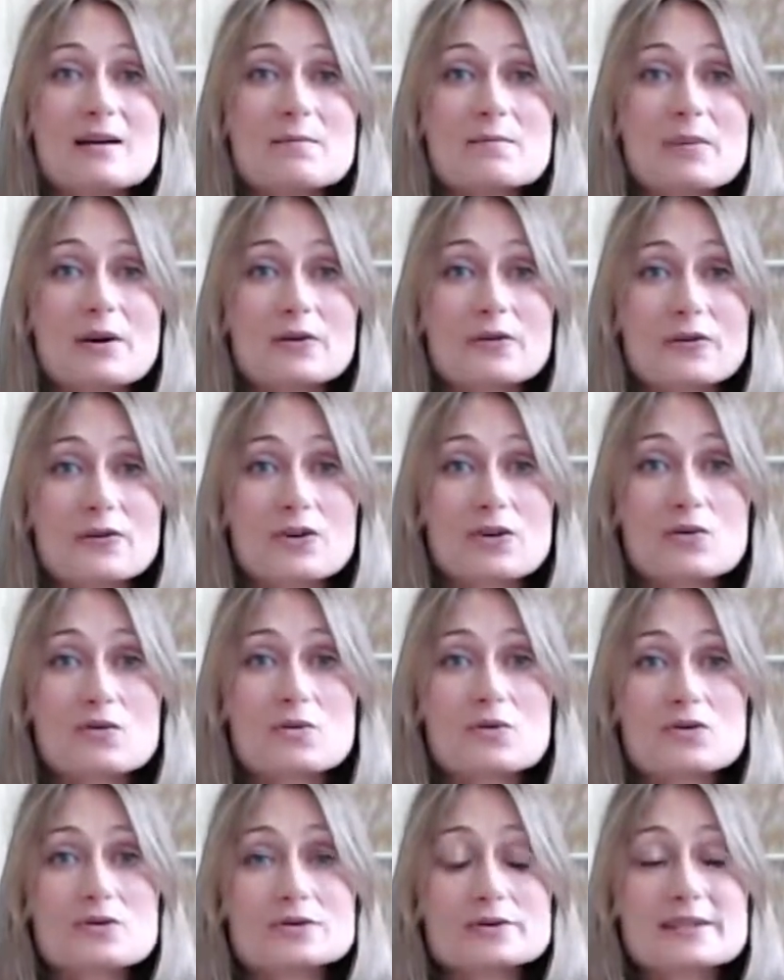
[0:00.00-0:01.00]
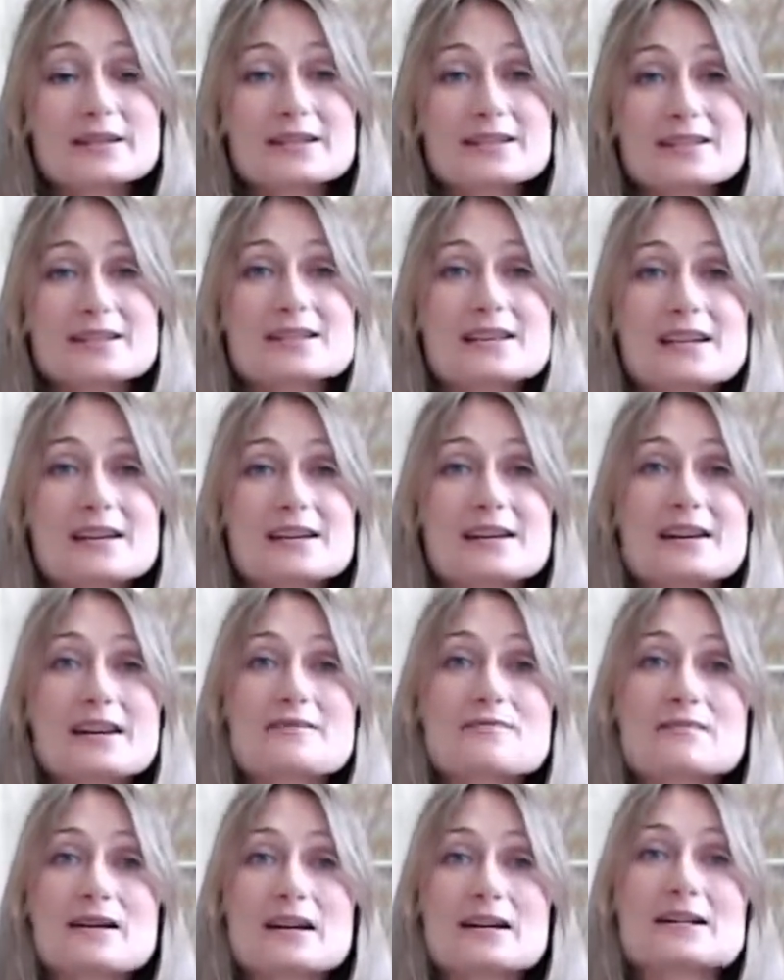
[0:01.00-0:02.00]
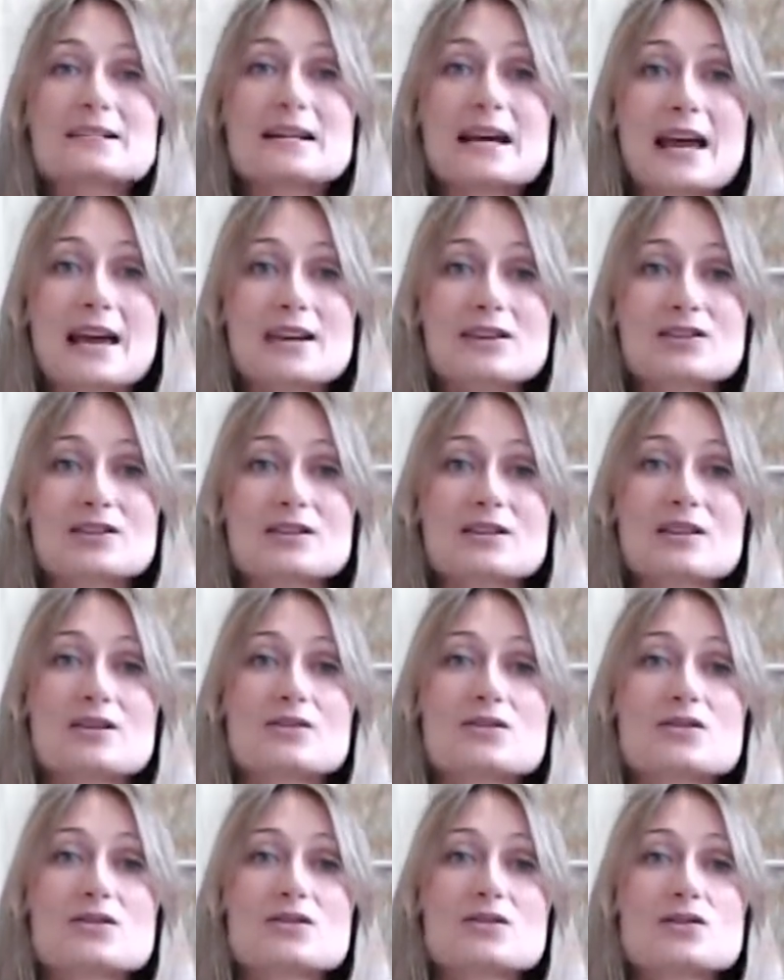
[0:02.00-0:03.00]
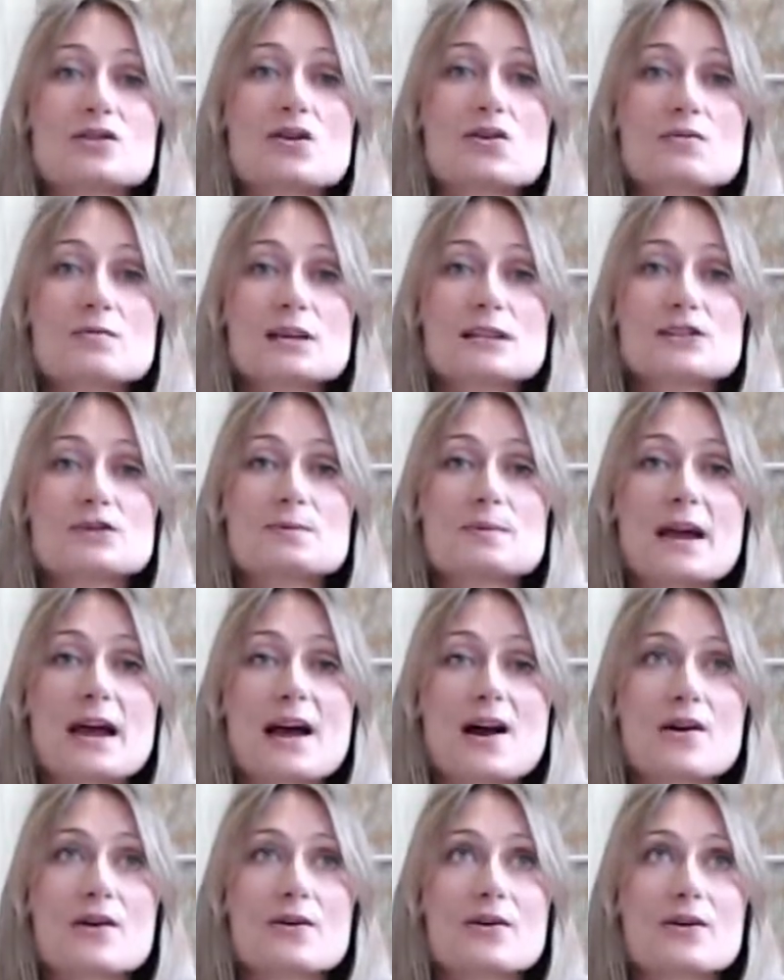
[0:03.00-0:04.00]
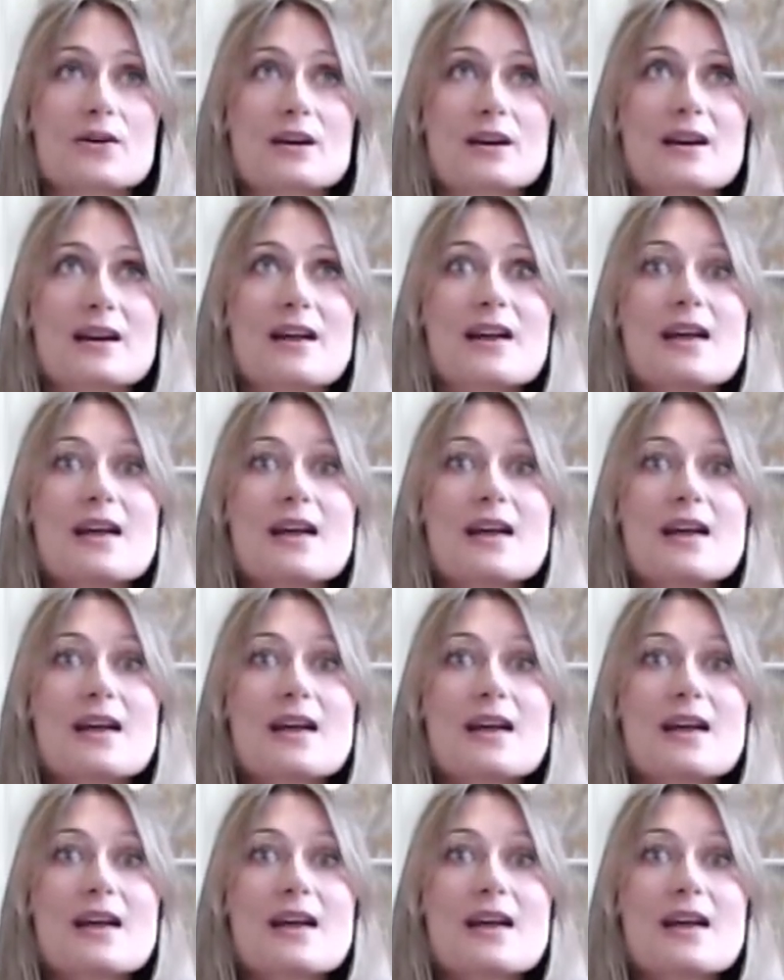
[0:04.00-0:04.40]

But for you all to sit in meditation, there is so much power in